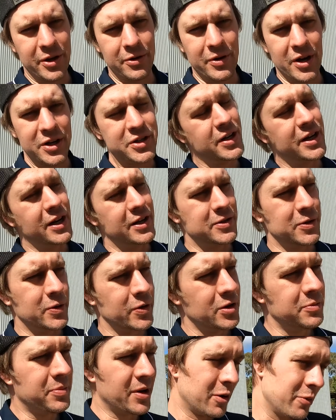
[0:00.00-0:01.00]
not in a rush to get it
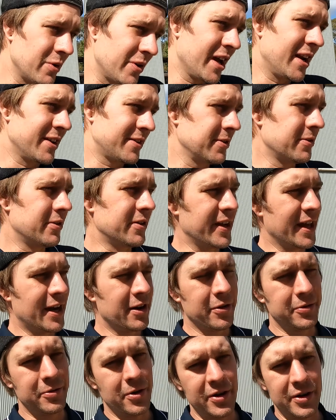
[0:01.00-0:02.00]
sorted, but I will get it sorted and get
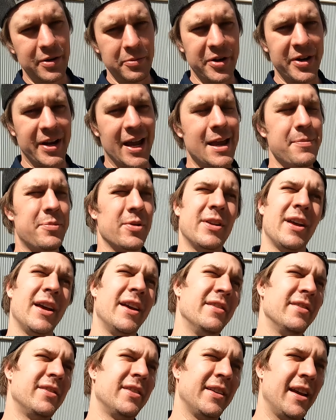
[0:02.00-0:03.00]
it on the road, and I'm going to keep it.
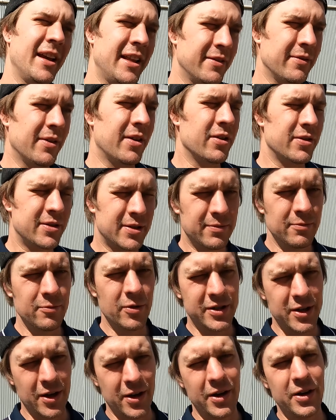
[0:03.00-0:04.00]
And in
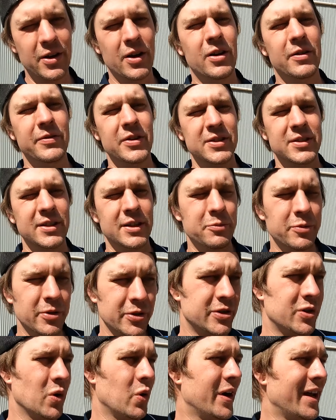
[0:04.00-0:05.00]
return, obviously,
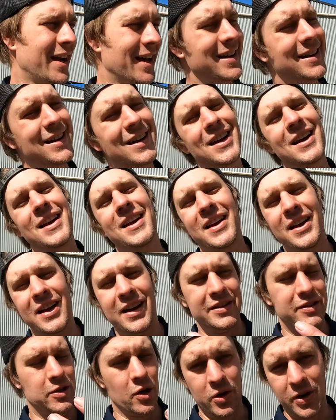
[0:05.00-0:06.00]
we'll sort out
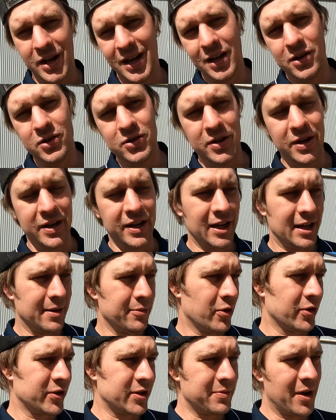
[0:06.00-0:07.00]
a donor engine and
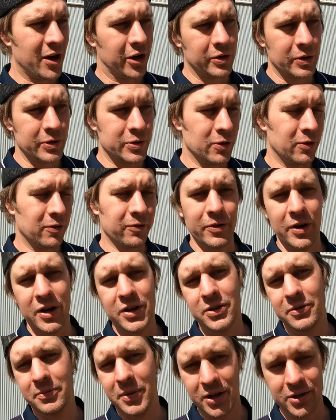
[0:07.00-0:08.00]
gearbox and make sure it's all
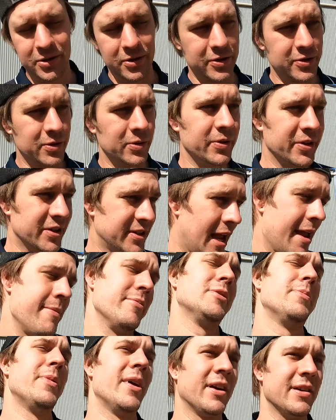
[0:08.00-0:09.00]
fresh and make sure it's all the
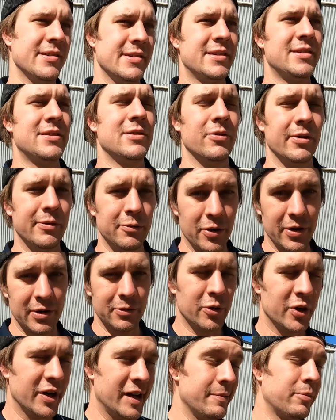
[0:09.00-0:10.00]
same spec as sort of
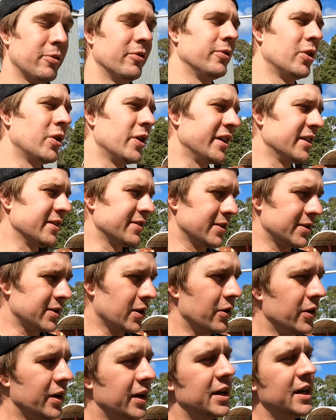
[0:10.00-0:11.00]
what he provided as a
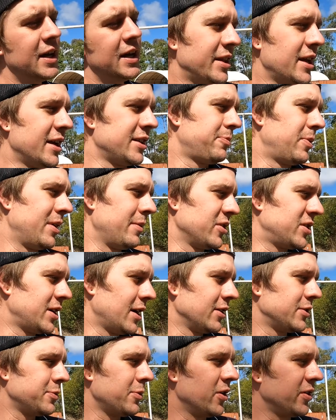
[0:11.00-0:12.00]
donor. And that's pretty much
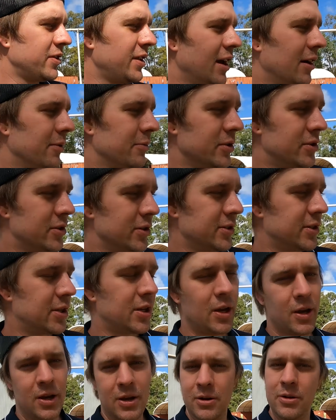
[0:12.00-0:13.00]
how it's worked out, which
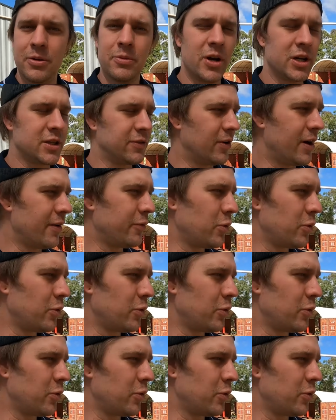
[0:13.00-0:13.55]
works for